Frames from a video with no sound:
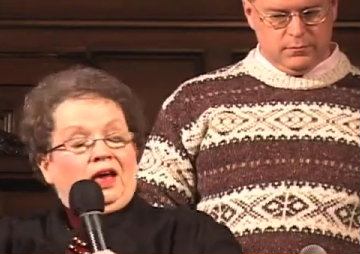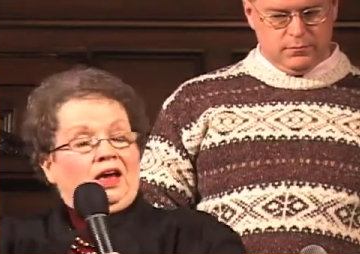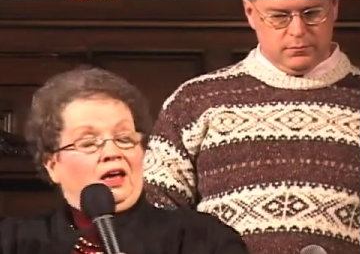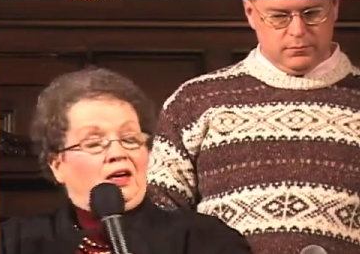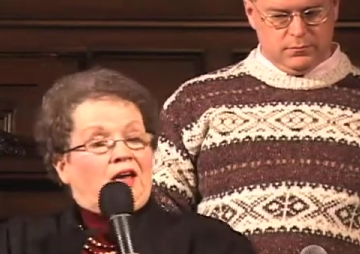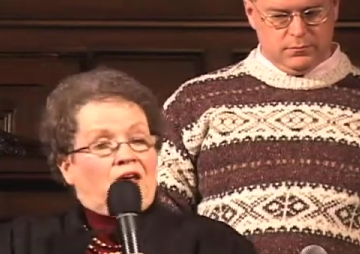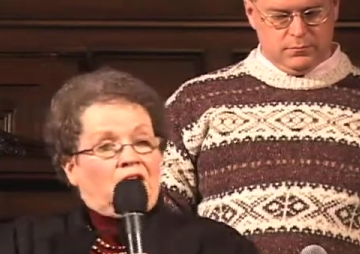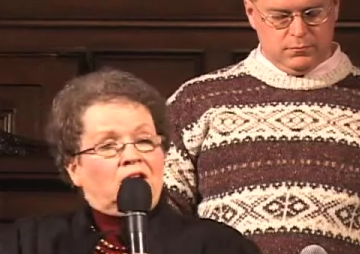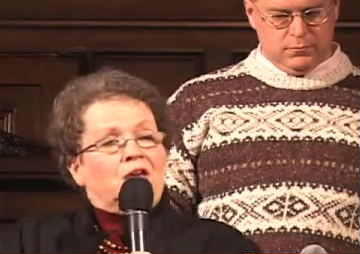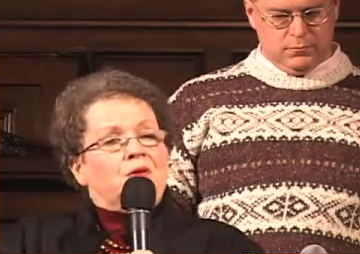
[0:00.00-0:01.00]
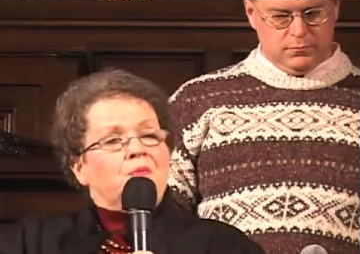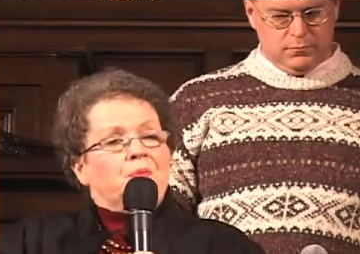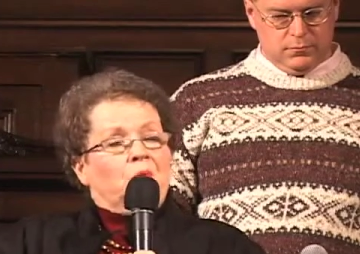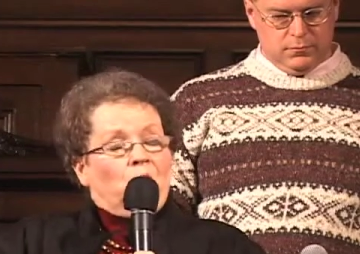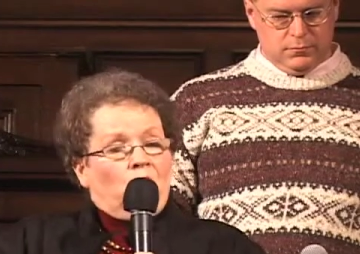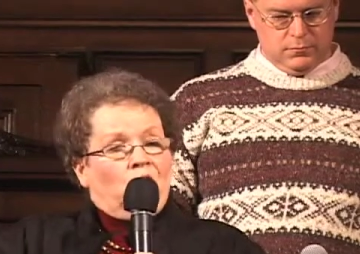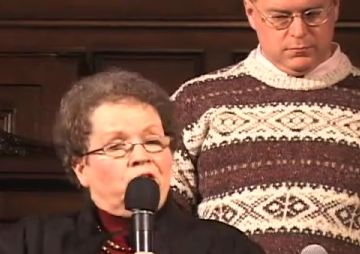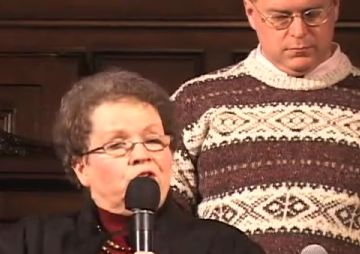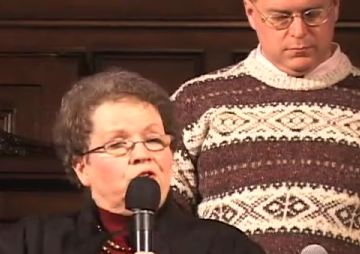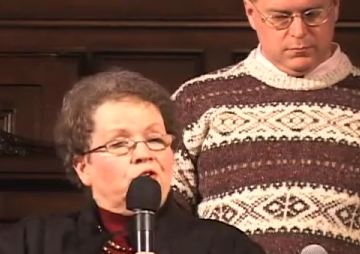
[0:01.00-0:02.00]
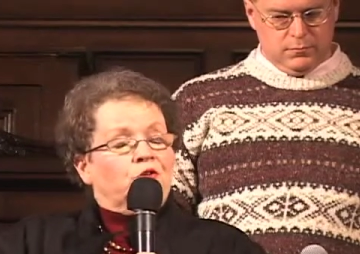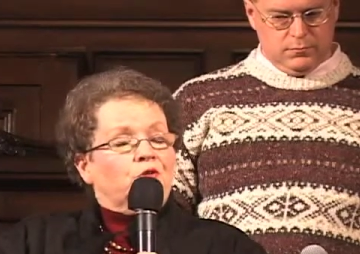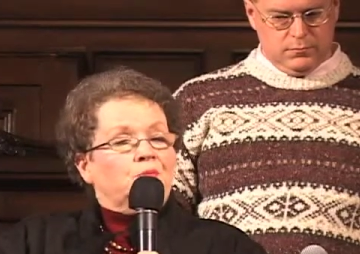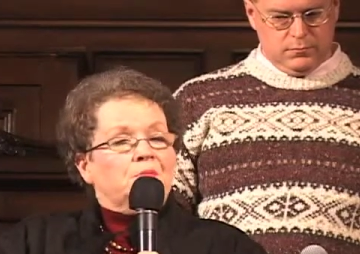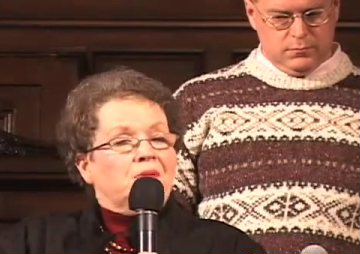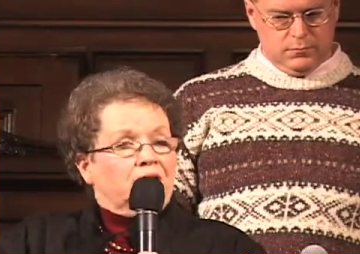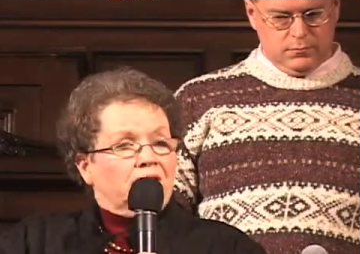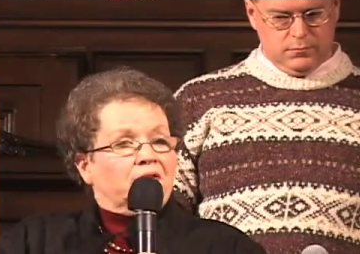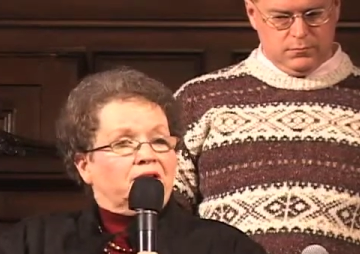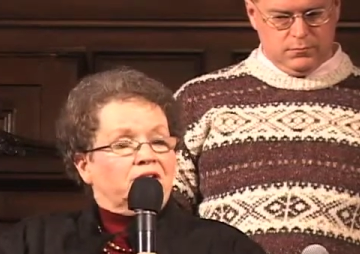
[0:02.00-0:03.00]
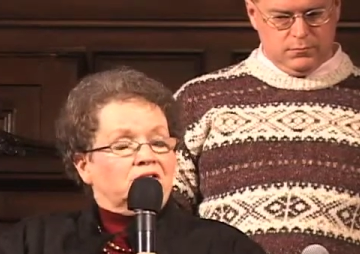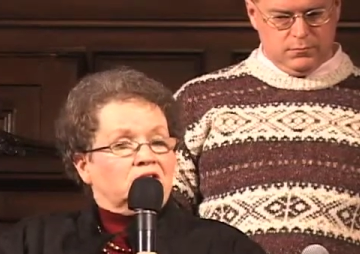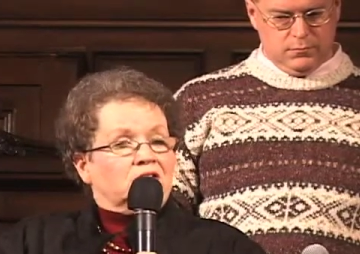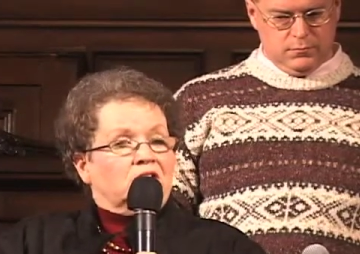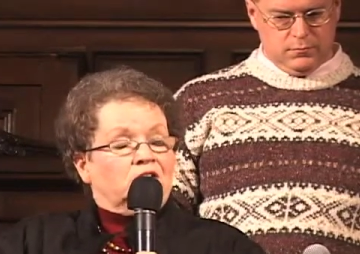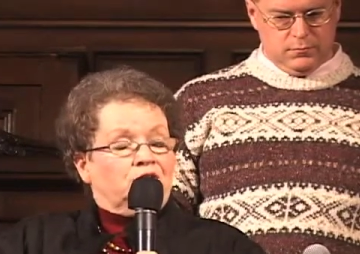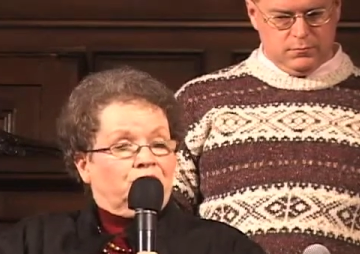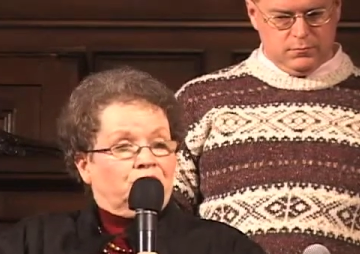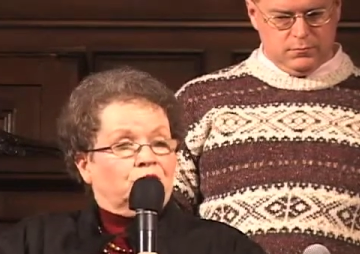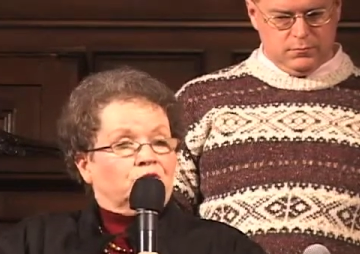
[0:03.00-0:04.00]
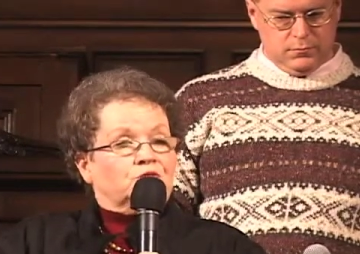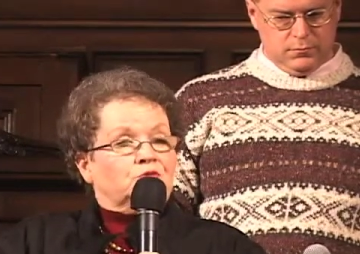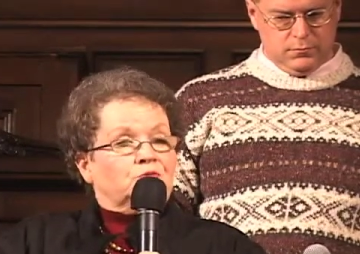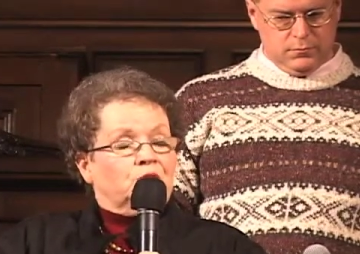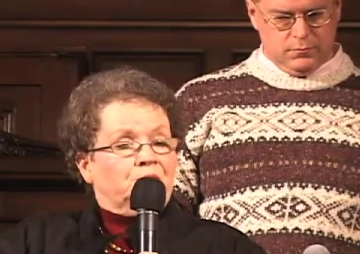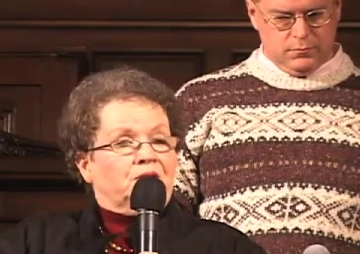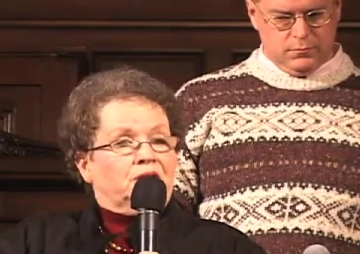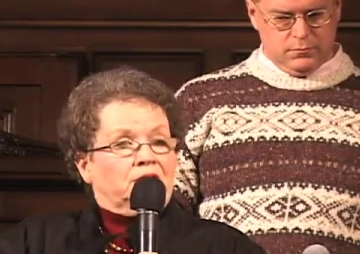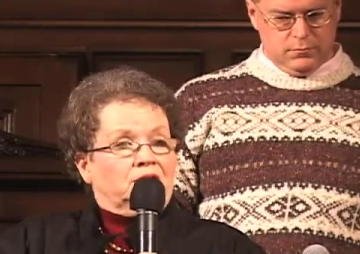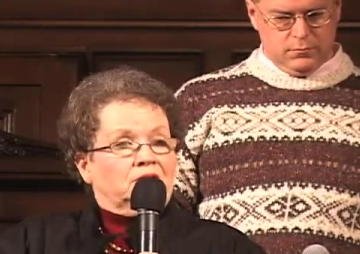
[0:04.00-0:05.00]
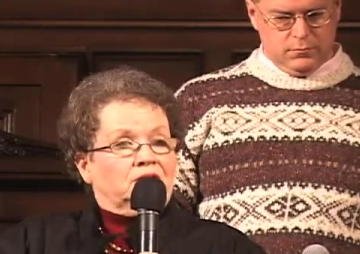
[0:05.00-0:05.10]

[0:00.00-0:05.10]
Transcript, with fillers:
Speaker 1: And anyone who marries a divorced woman